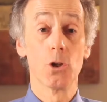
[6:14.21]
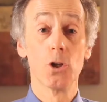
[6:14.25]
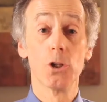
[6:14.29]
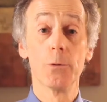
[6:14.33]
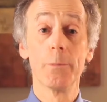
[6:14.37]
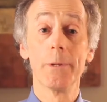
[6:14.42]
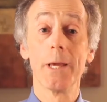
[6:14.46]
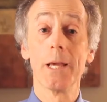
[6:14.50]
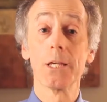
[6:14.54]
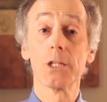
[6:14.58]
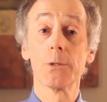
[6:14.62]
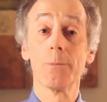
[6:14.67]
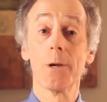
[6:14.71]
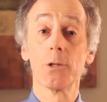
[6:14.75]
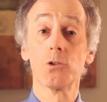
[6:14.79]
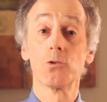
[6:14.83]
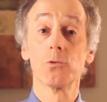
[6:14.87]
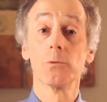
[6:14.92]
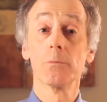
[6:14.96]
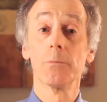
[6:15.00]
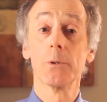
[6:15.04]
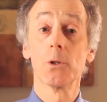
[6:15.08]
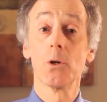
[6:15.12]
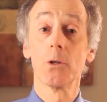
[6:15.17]
could be
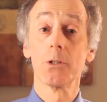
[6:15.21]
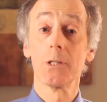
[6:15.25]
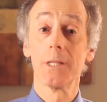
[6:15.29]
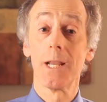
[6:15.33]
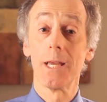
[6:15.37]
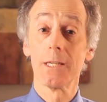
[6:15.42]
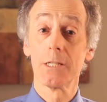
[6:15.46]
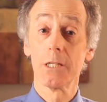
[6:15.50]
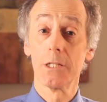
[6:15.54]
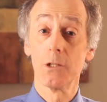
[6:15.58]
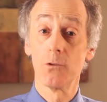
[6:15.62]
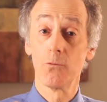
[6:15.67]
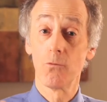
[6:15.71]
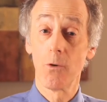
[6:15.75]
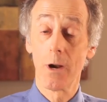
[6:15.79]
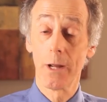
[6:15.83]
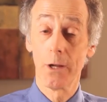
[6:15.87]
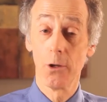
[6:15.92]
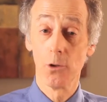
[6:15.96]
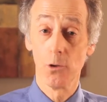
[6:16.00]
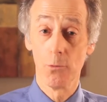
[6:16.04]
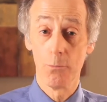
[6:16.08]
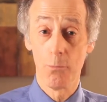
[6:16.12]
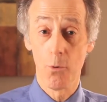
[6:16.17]
asymmetrical because it has an
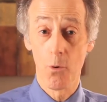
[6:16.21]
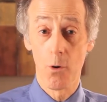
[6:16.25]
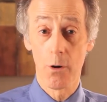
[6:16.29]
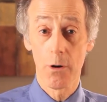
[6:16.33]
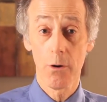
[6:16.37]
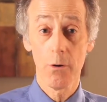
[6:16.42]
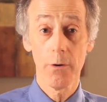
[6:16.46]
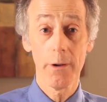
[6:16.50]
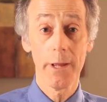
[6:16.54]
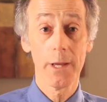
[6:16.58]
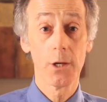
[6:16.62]
irregular border.